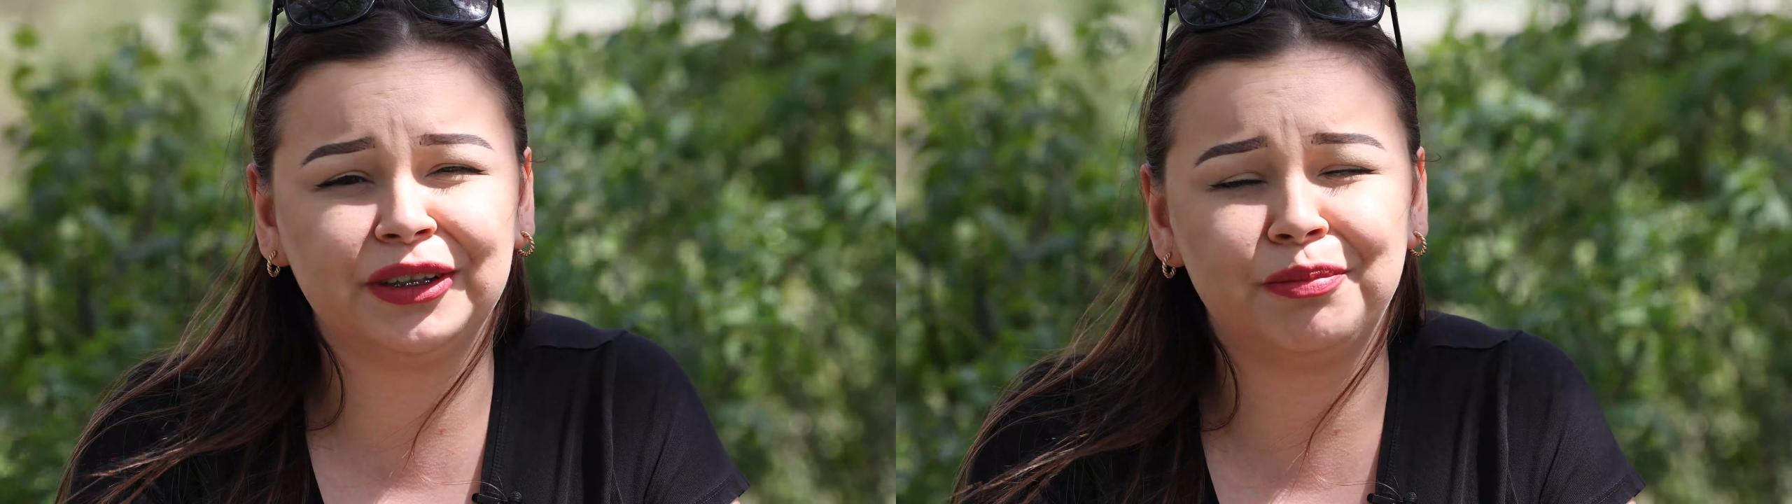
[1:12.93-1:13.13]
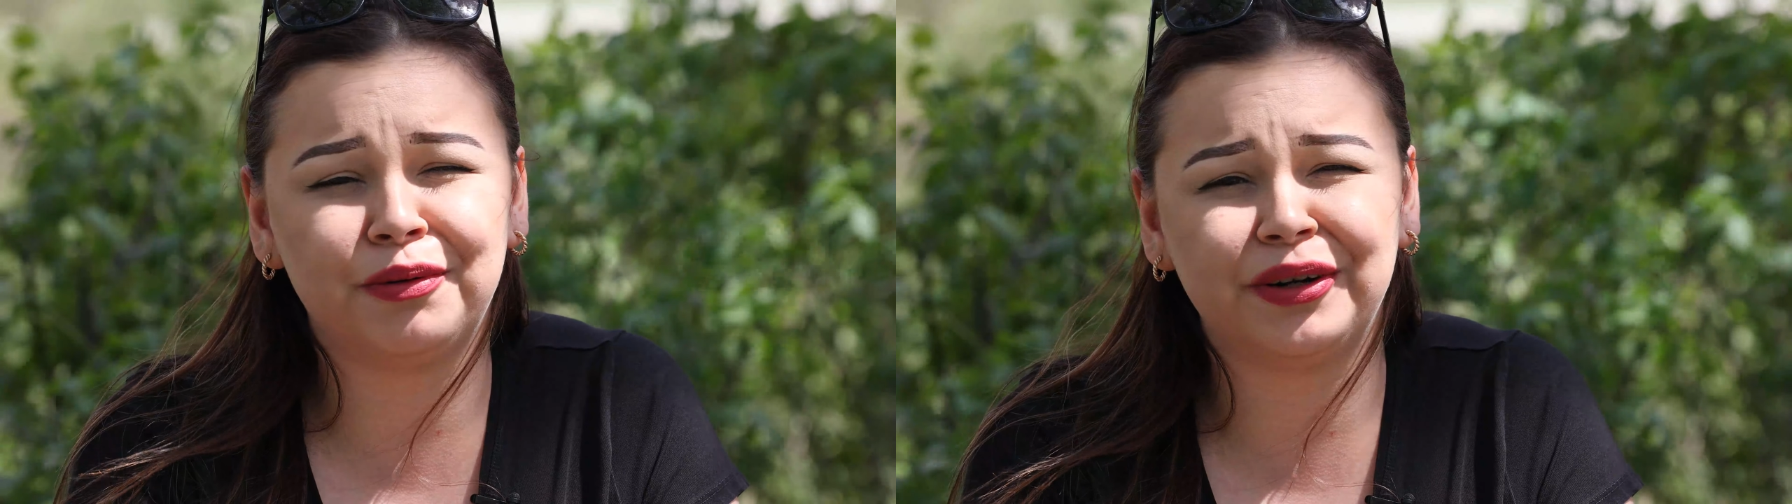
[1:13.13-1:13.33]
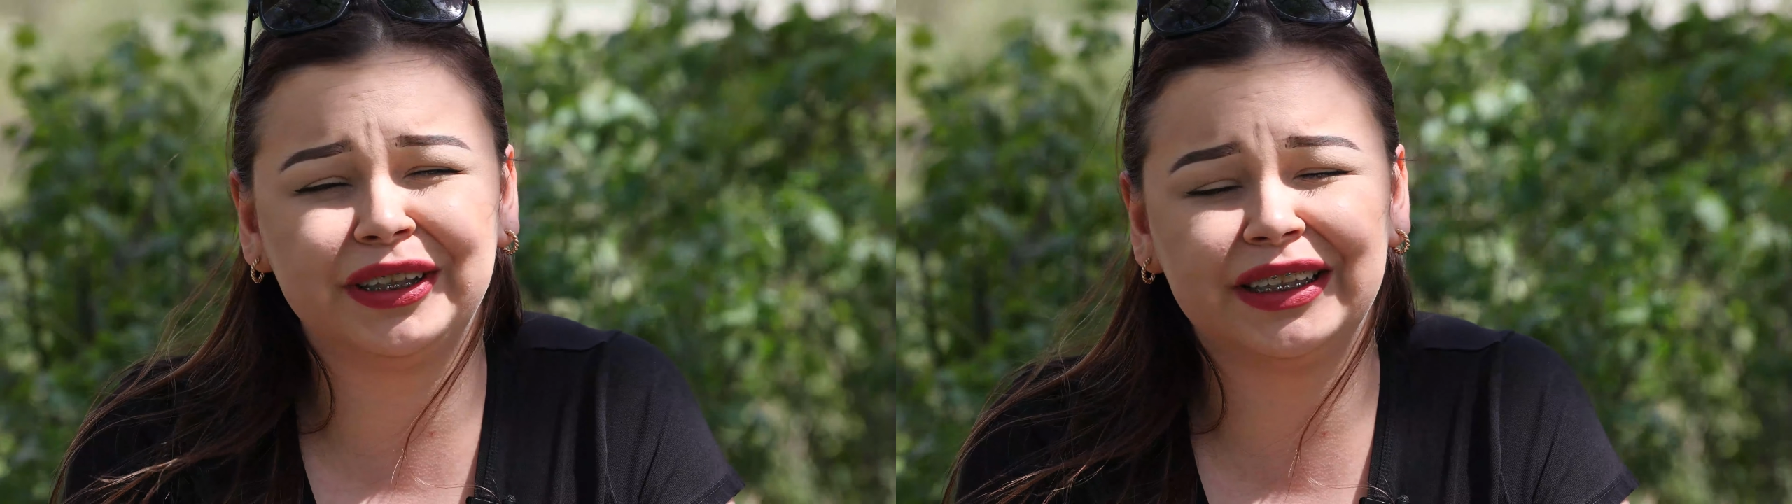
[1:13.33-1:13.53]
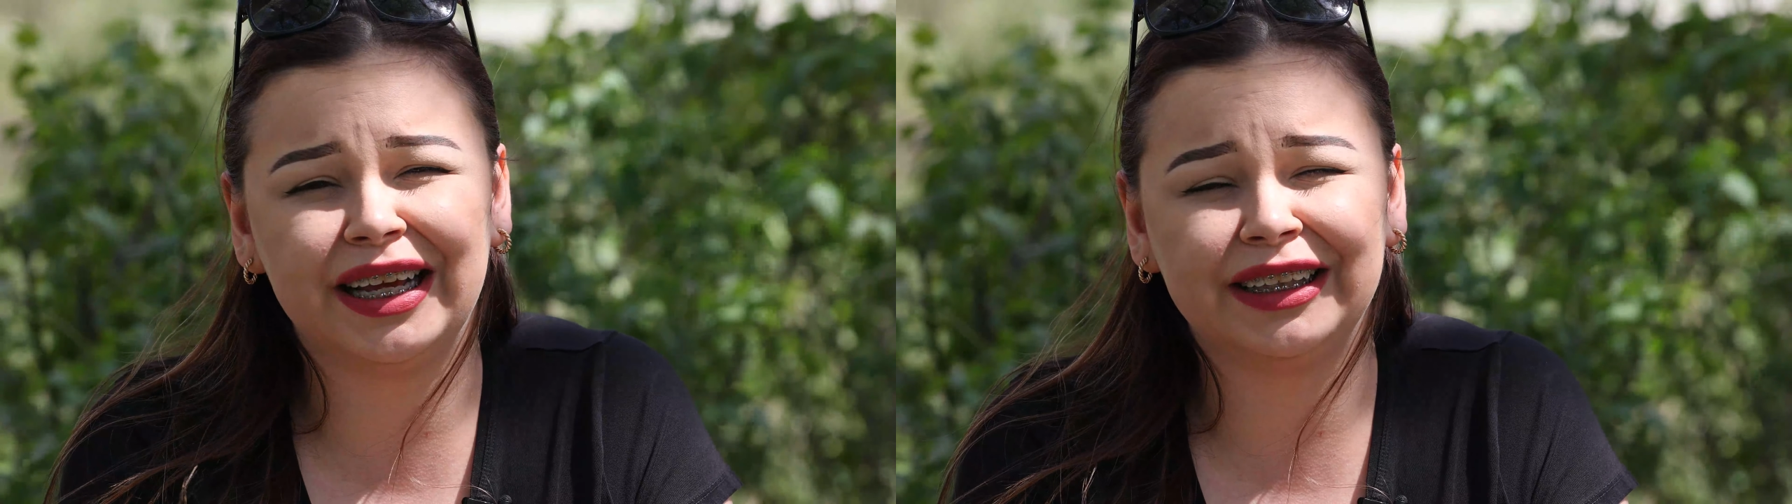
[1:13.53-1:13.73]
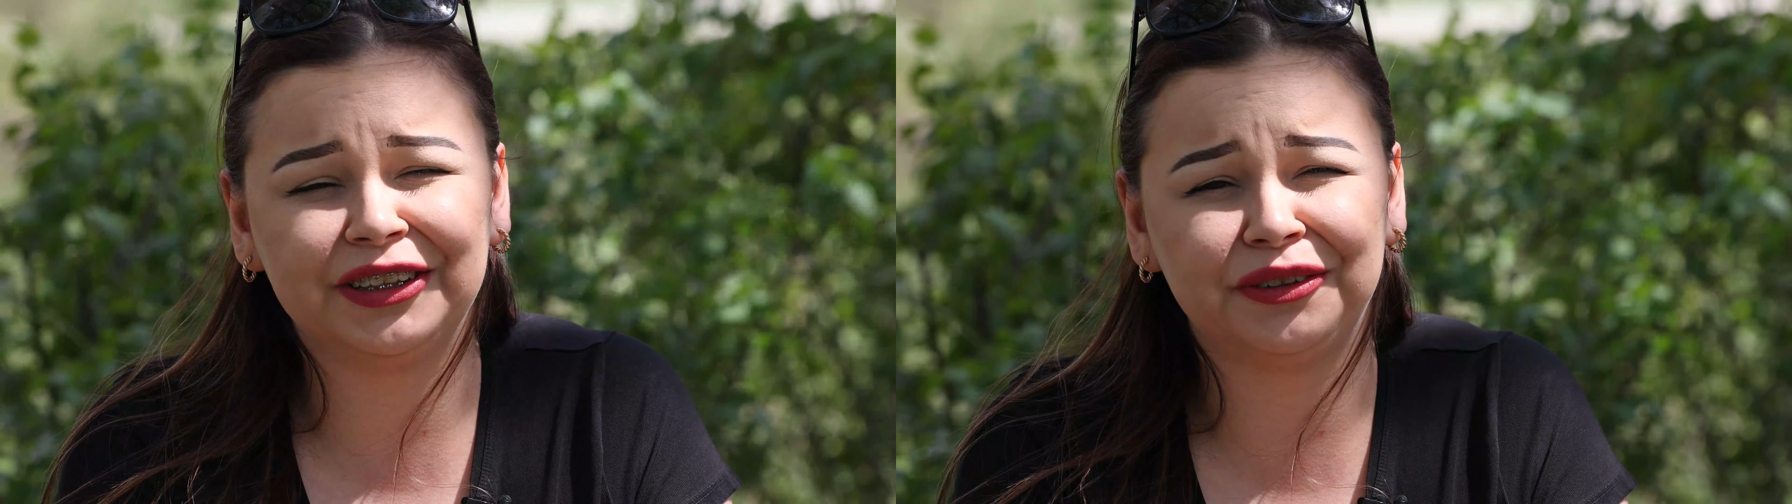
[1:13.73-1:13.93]
supports
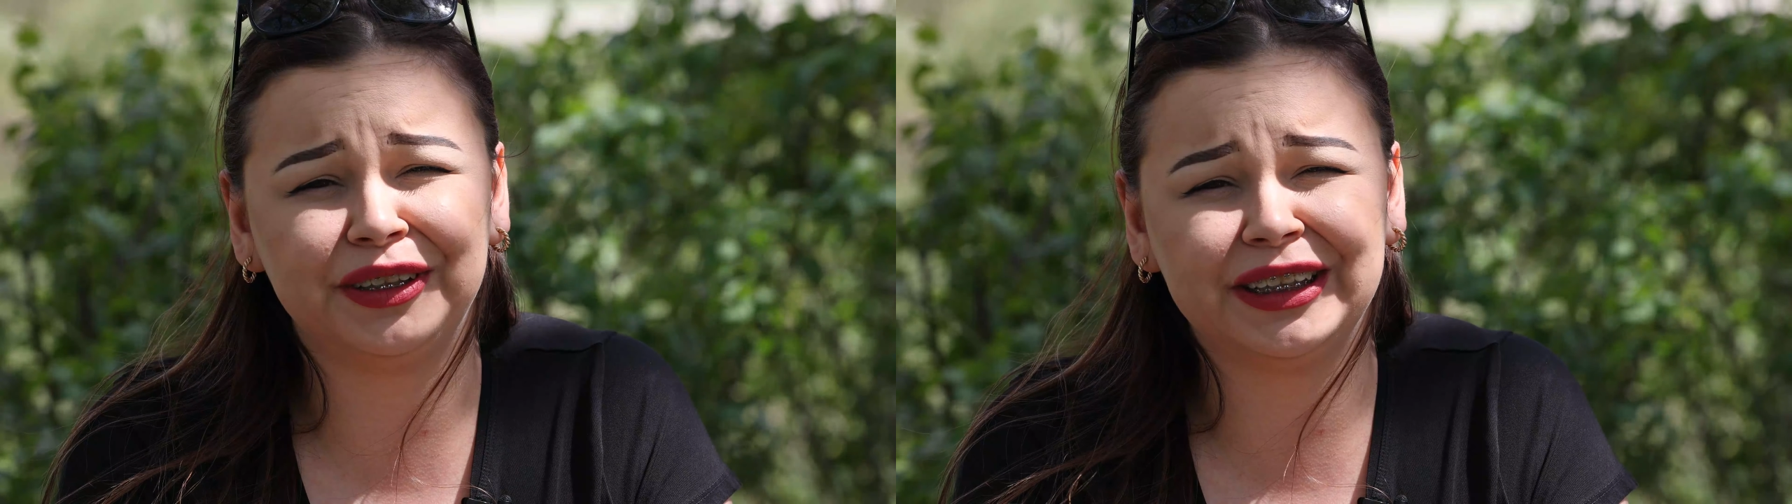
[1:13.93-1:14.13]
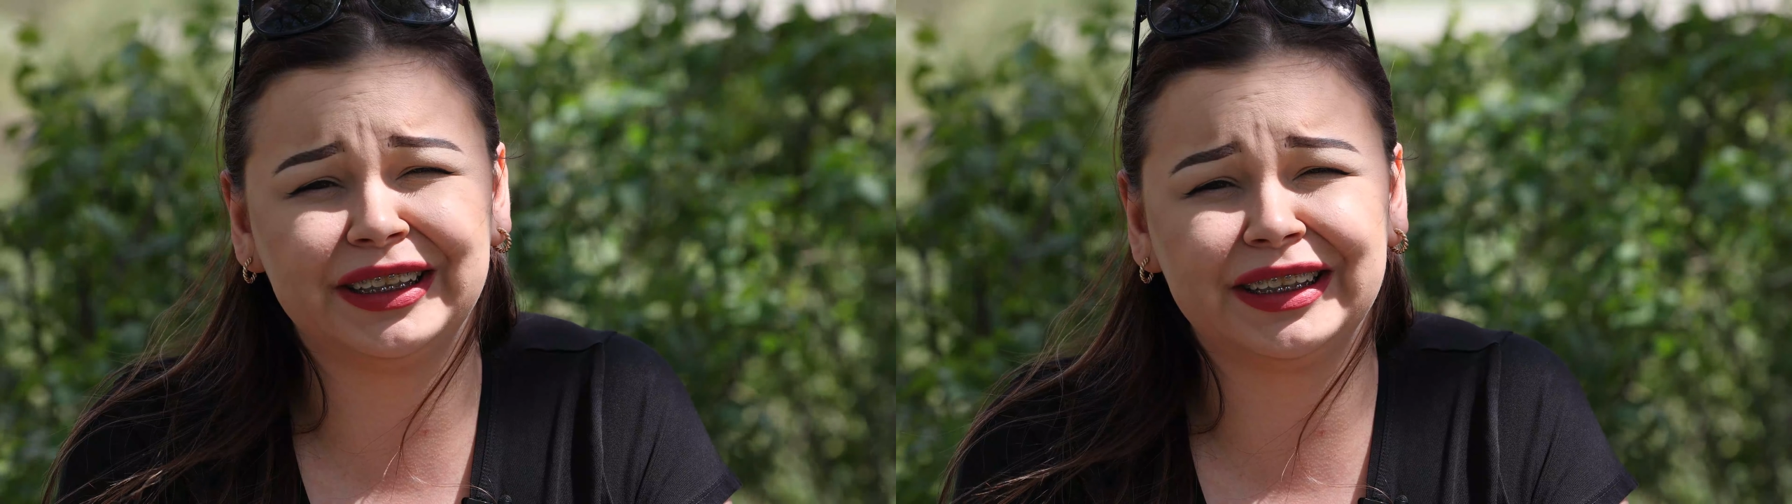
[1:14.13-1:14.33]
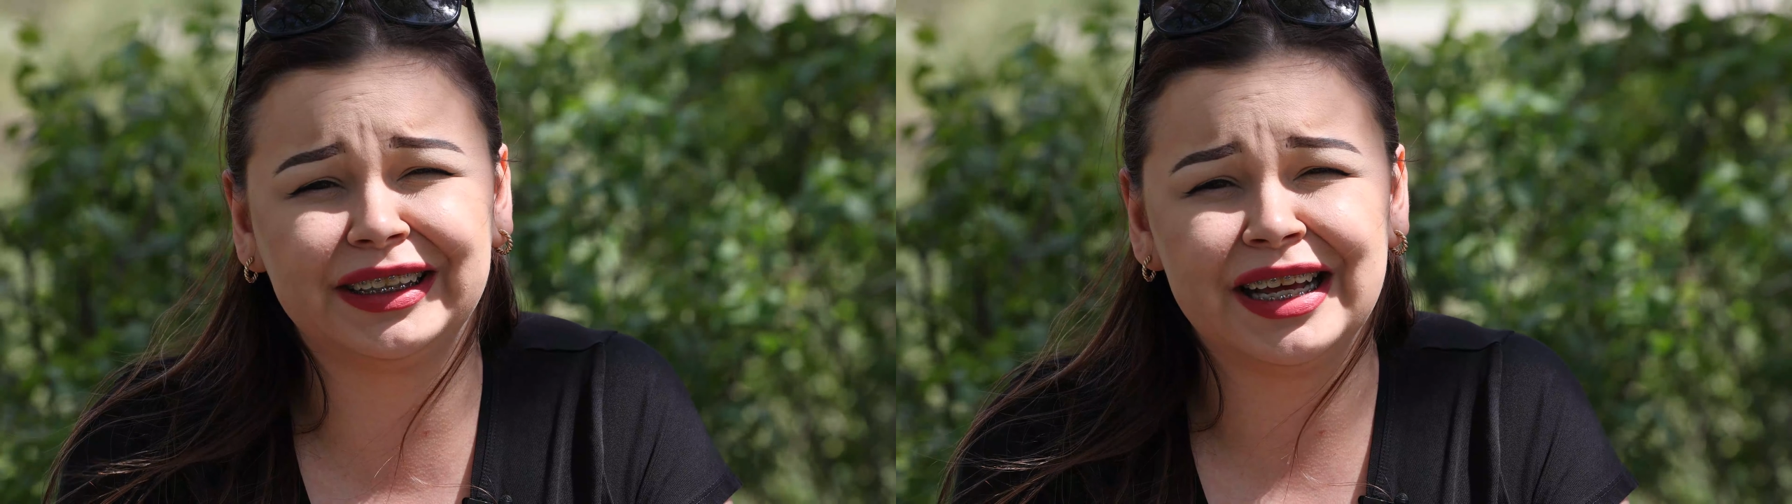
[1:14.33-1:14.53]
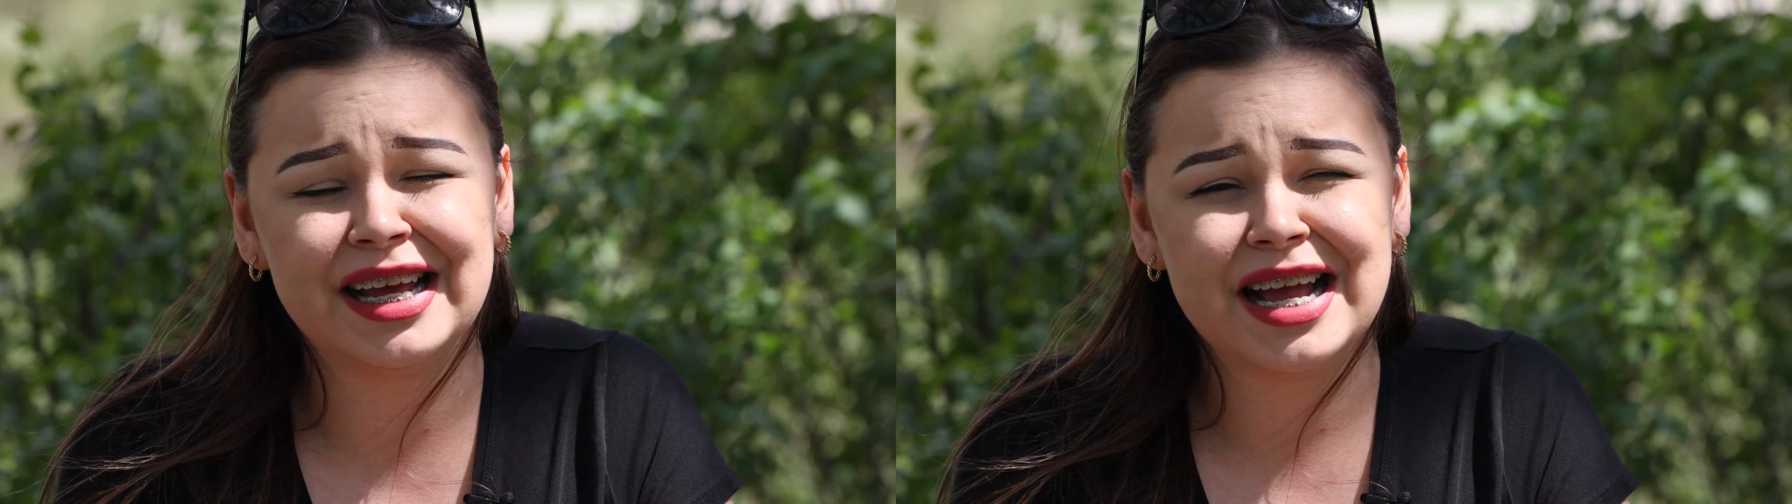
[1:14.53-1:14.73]
and services